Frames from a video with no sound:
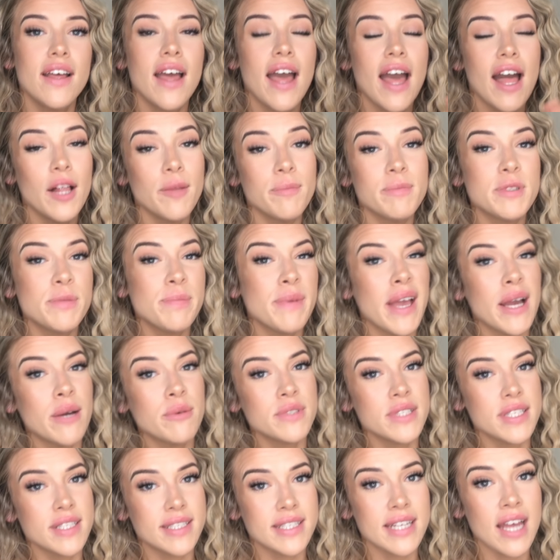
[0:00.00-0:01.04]
helped me
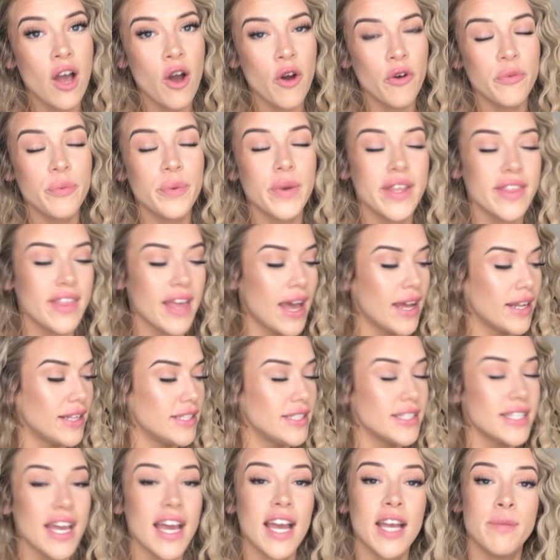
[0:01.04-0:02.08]
out to start off with,
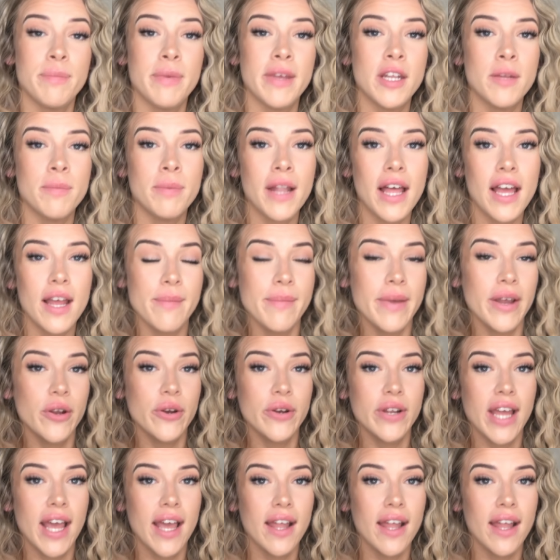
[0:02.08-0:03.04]
and I'd been applying my own